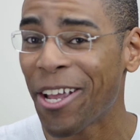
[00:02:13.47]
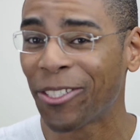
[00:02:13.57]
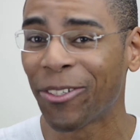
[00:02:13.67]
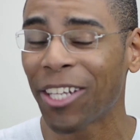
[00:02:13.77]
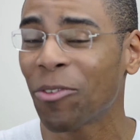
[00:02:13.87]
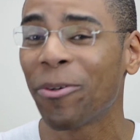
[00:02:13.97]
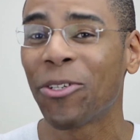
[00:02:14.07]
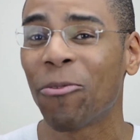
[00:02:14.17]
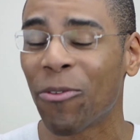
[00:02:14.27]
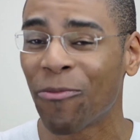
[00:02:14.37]
So that's what we're
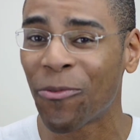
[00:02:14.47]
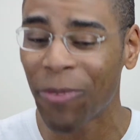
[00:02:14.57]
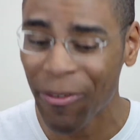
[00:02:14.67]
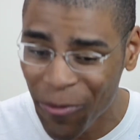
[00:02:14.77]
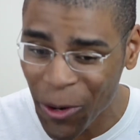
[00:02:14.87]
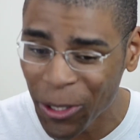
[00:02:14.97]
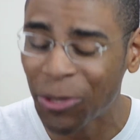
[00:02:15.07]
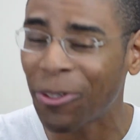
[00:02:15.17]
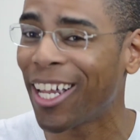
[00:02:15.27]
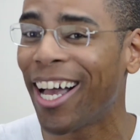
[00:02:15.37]
doing. We
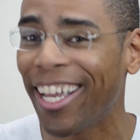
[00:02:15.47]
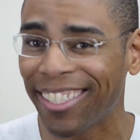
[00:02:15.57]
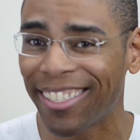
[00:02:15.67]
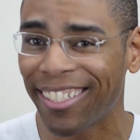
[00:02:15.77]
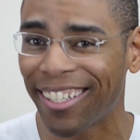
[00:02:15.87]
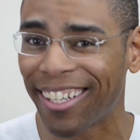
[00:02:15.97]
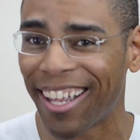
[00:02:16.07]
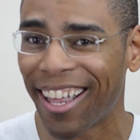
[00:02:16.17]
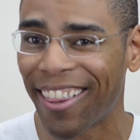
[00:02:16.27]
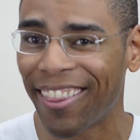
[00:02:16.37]
virtualized
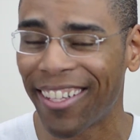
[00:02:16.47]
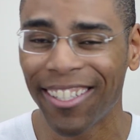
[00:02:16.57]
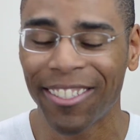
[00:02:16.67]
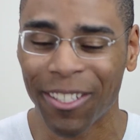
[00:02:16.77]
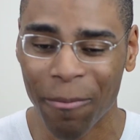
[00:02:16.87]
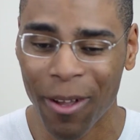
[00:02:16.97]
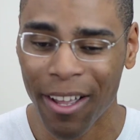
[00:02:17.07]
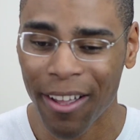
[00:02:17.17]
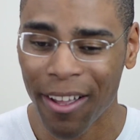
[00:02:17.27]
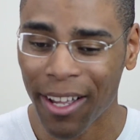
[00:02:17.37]
the system.
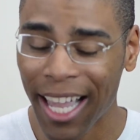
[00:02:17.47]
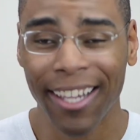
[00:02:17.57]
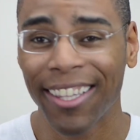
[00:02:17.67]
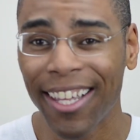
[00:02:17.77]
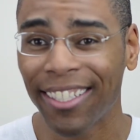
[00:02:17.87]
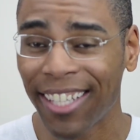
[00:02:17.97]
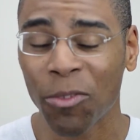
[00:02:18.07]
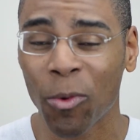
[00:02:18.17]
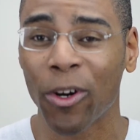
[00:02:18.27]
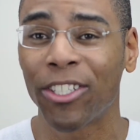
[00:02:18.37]
Kali Linux
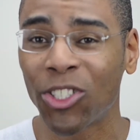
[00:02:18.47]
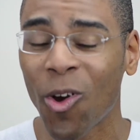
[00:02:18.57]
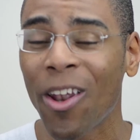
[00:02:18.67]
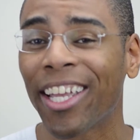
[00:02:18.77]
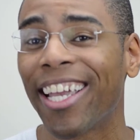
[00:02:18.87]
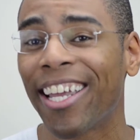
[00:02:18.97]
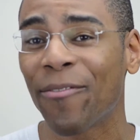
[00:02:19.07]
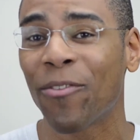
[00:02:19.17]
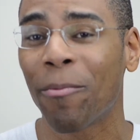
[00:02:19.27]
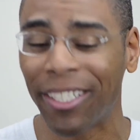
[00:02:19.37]
thinks we're installing
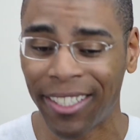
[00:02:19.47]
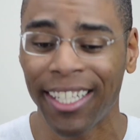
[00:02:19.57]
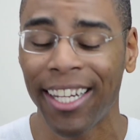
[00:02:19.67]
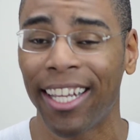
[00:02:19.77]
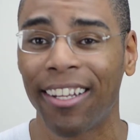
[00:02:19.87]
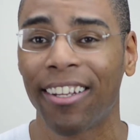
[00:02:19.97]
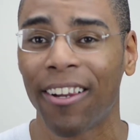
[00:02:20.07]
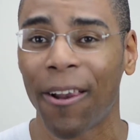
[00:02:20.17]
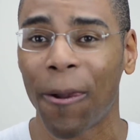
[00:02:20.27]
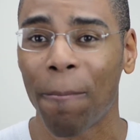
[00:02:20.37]
it from a CD.
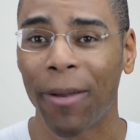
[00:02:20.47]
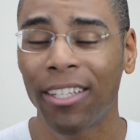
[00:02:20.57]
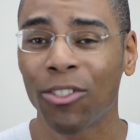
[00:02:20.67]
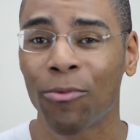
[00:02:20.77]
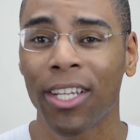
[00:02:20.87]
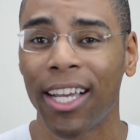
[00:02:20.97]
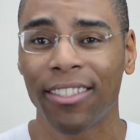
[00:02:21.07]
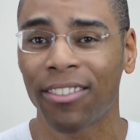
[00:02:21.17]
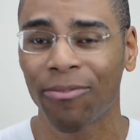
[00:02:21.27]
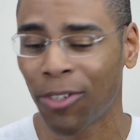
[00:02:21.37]
It doesn't realize
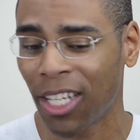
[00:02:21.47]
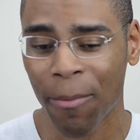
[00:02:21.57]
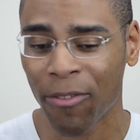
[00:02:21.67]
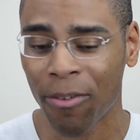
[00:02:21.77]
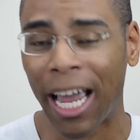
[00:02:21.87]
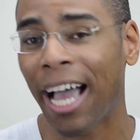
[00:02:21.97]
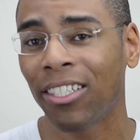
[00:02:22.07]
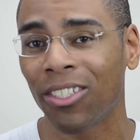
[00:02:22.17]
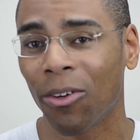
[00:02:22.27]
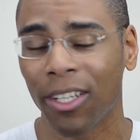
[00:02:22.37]
it's really coming from an
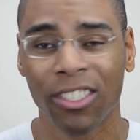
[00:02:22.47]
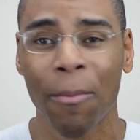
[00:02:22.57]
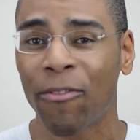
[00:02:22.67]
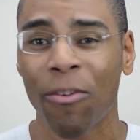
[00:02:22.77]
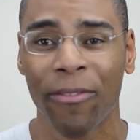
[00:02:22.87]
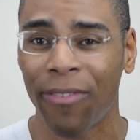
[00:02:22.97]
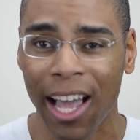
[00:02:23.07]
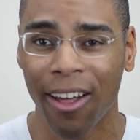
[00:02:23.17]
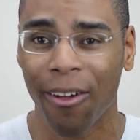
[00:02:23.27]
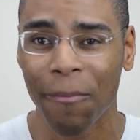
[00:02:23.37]
ISO. It's coming from a
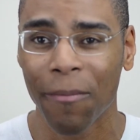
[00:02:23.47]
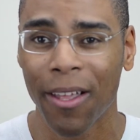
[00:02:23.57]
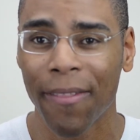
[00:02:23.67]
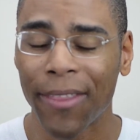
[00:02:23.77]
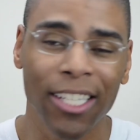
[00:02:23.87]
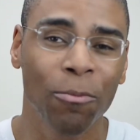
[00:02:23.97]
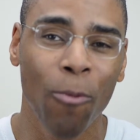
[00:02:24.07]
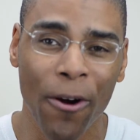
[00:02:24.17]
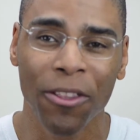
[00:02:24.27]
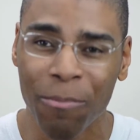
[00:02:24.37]
file. That's
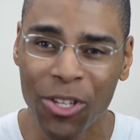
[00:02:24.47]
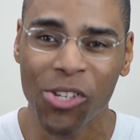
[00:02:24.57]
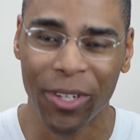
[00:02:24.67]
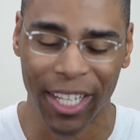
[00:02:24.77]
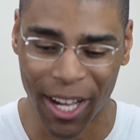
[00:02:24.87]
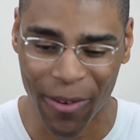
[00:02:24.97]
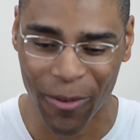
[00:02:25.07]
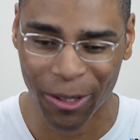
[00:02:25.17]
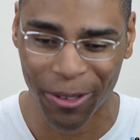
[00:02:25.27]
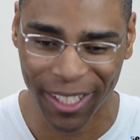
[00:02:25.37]
part of the beauty of
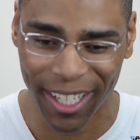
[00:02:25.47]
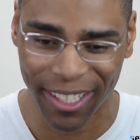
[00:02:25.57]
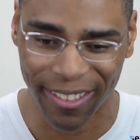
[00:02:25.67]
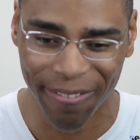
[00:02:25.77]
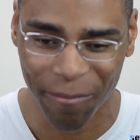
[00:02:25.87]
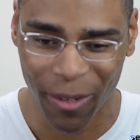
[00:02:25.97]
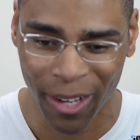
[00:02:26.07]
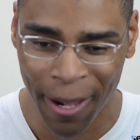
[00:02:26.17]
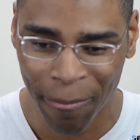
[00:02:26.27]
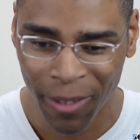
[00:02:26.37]
virtualization,
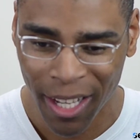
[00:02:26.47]
okay?